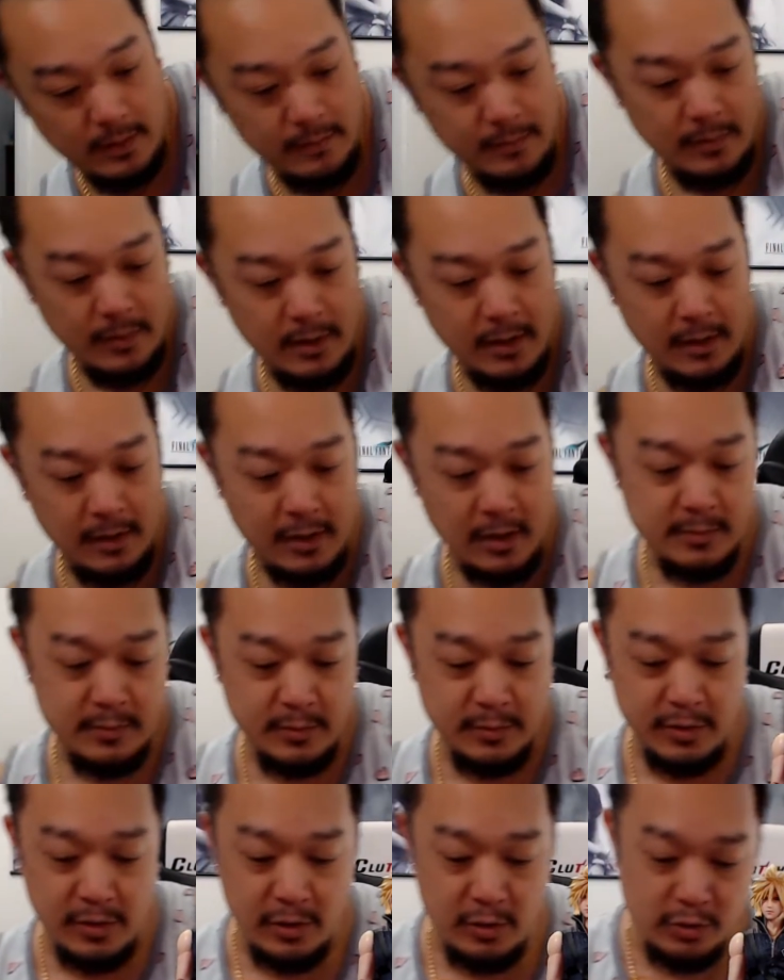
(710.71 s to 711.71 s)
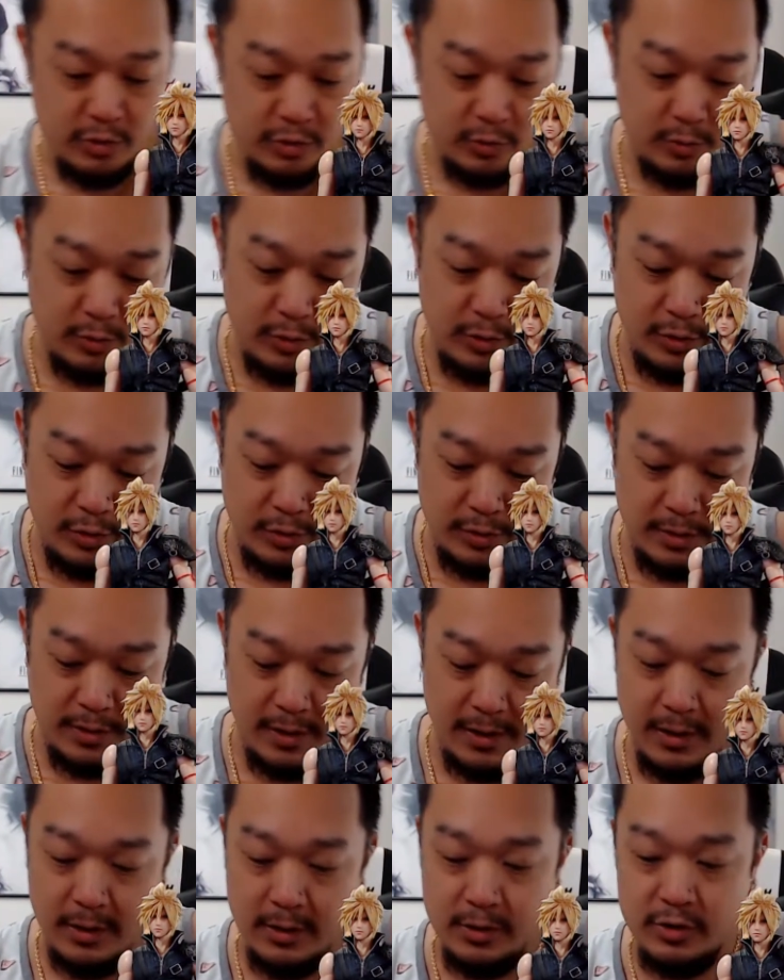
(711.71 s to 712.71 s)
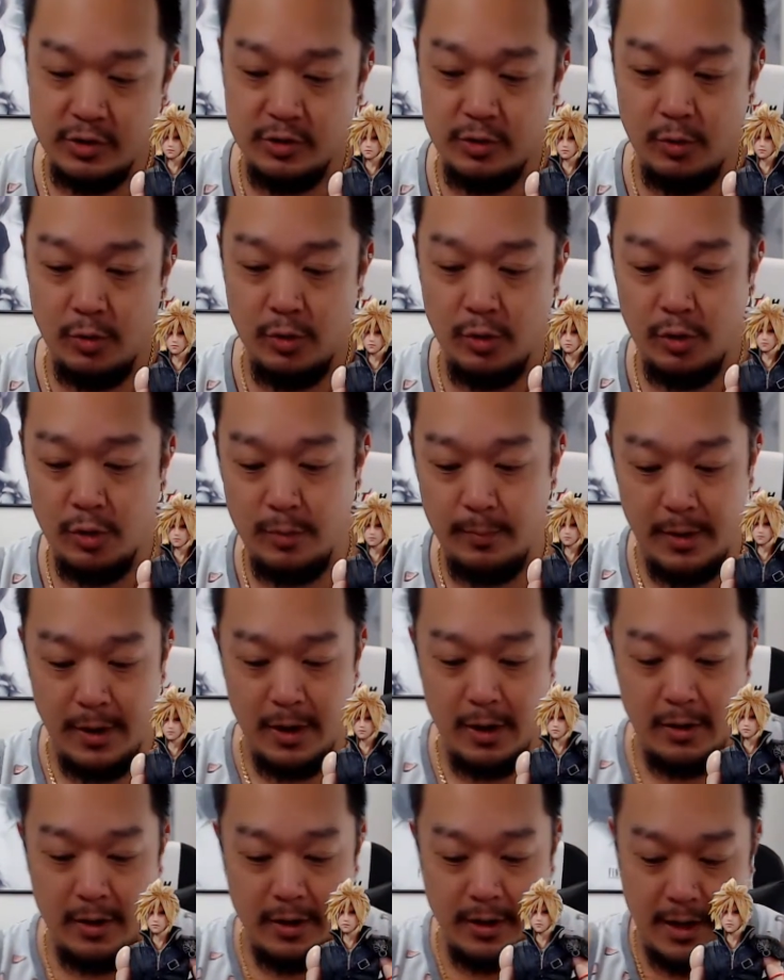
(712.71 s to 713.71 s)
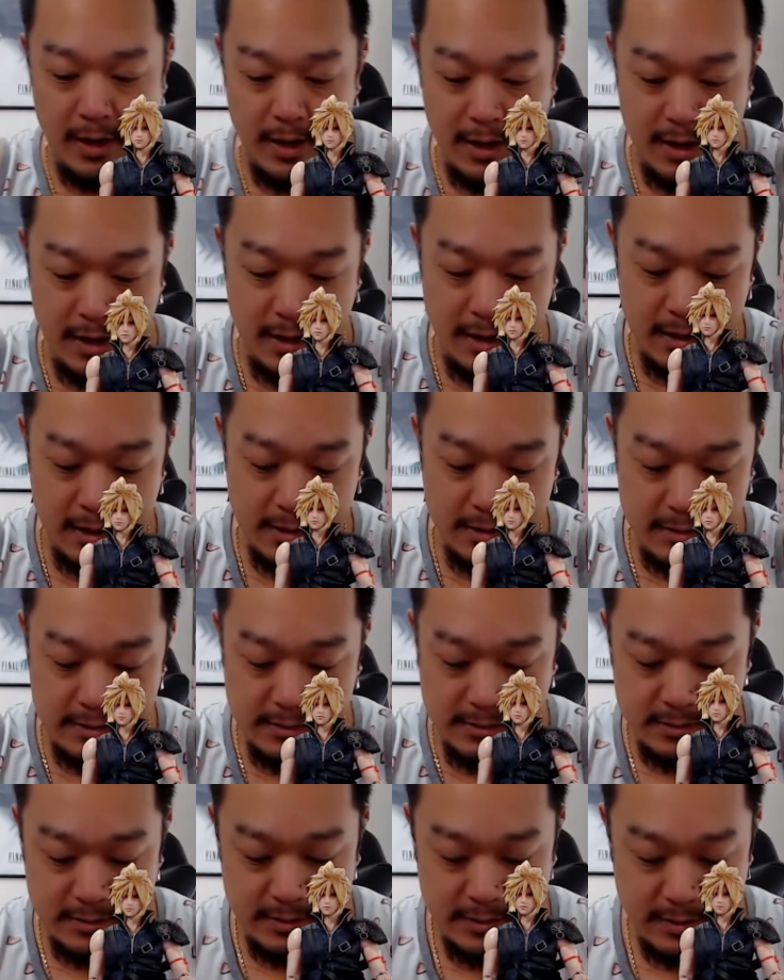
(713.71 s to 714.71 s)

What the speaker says: Yeah, it comes with the usual like sword bearing hands.